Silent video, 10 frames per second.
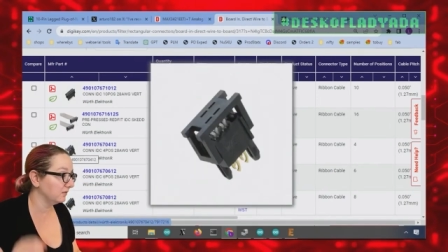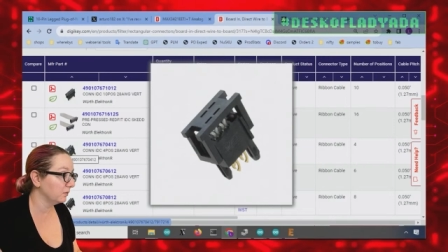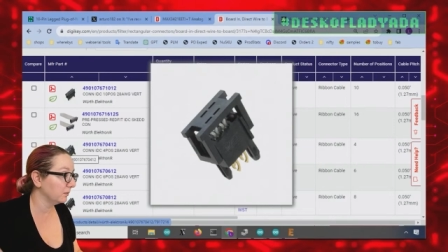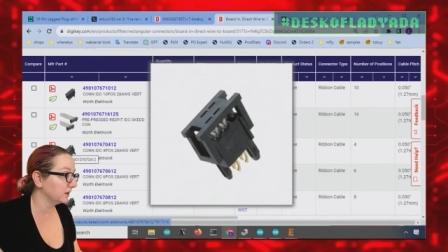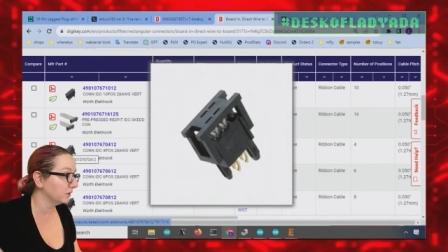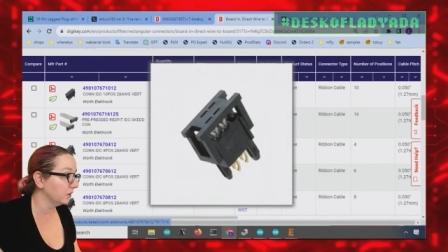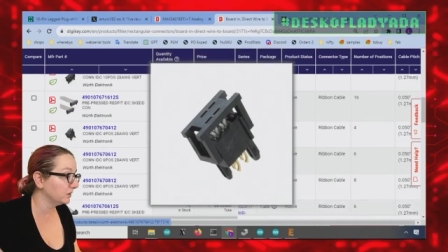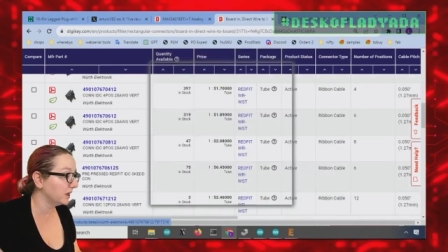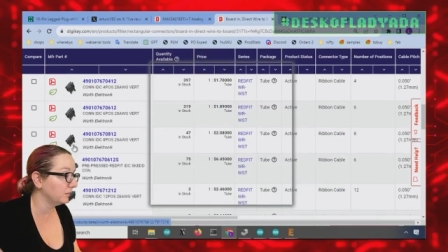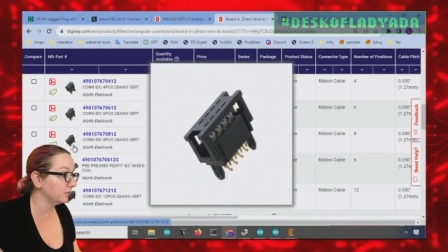if you want to make your
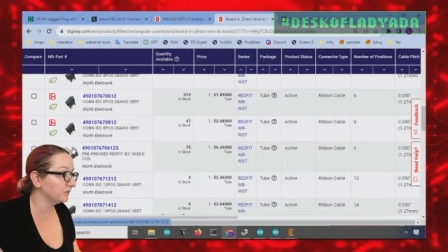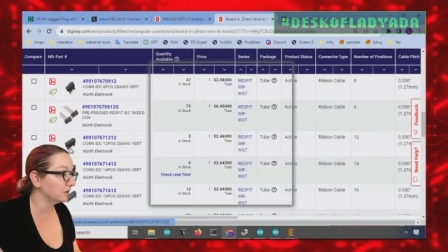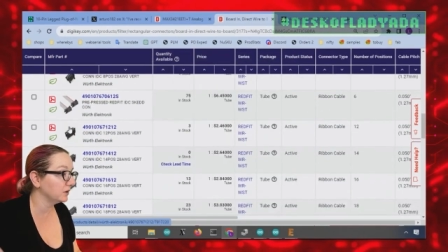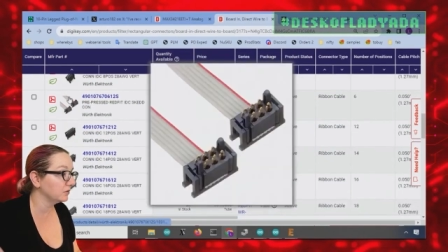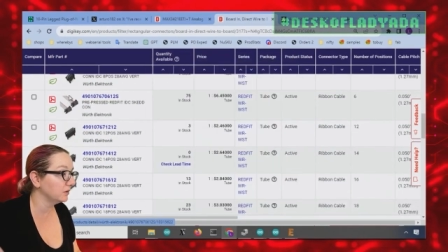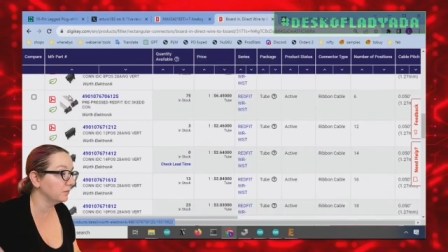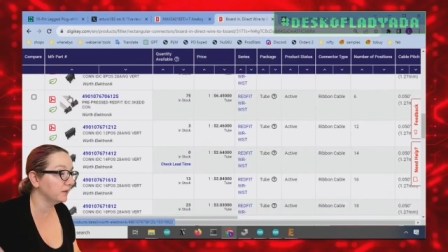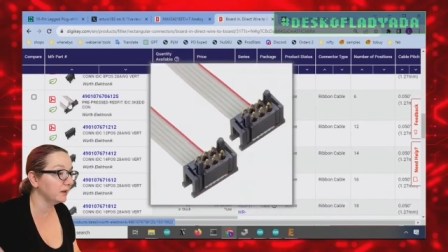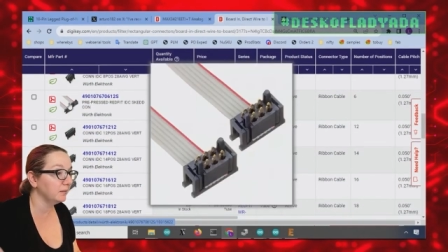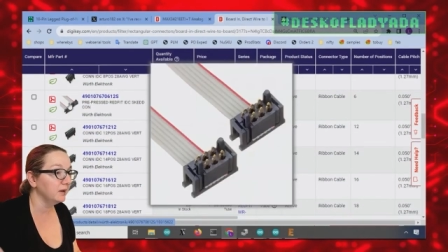own cables, you can
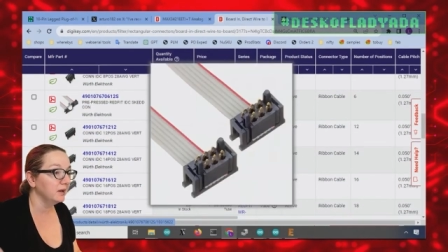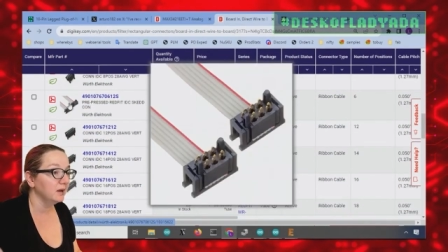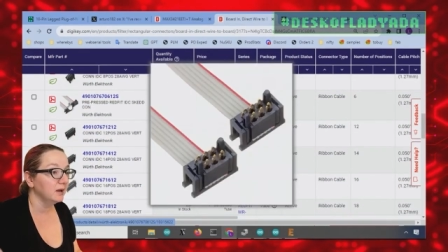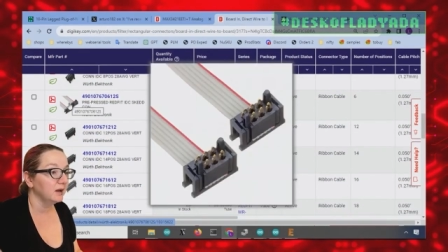crimp them,